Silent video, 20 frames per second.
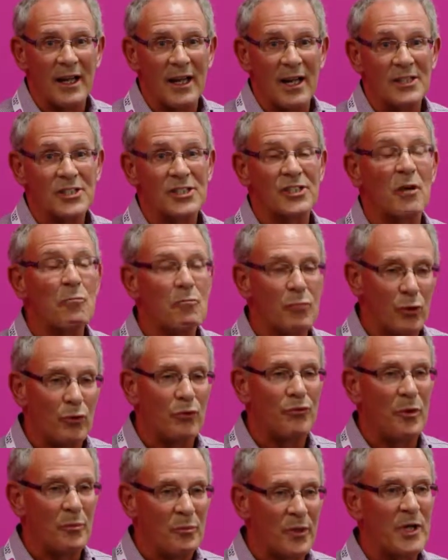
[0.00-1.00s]
simple
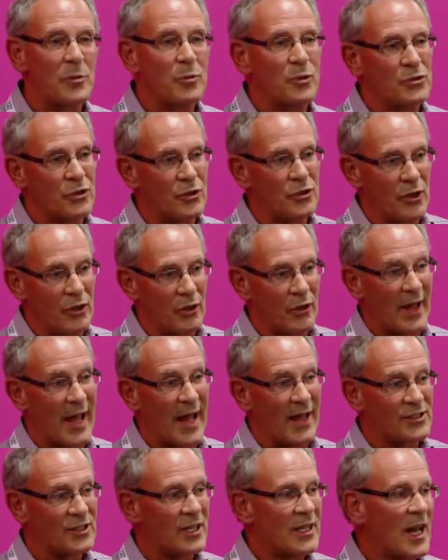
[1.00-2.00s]
for people to do
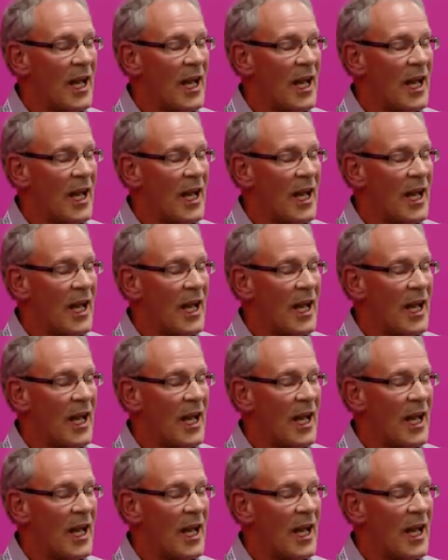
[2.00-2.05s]
that.